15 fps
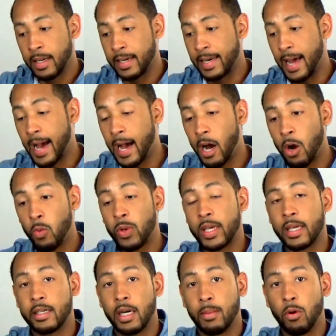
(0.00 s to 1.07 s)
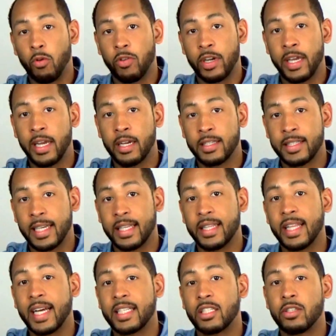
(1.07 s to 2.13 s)
Now we can come over here and say,
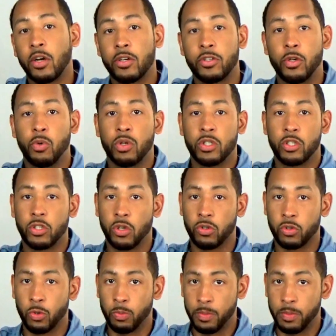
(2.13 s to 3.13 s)
let's start doing social